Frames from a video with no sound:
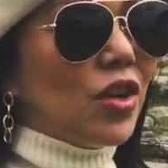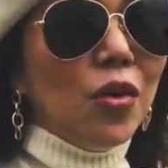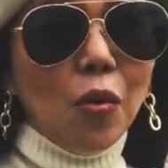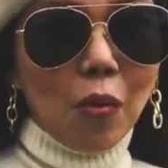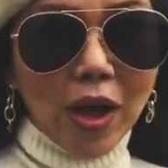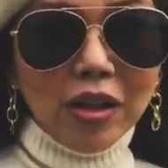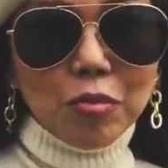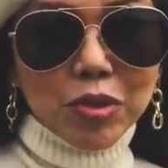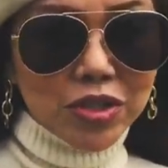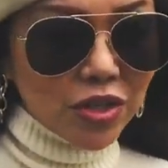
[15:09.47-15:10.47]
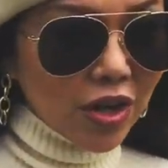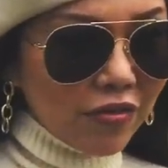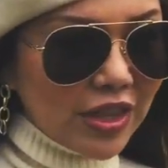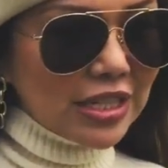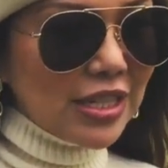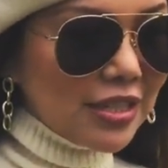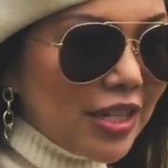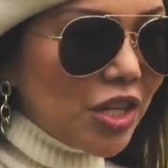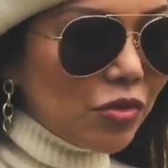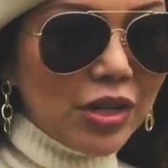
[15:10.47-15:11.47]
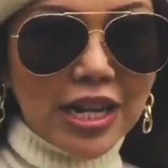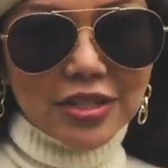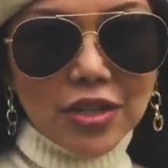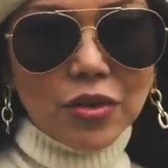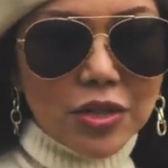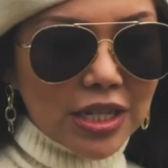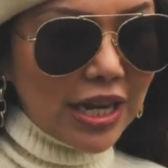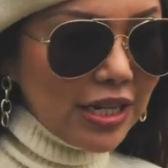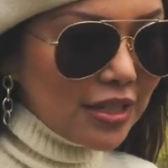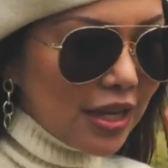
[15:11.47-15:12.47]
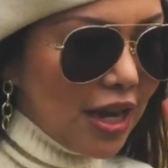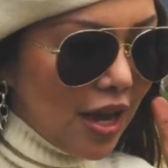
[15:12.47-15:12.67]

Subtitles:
so well preserved. This is a UNESCO site.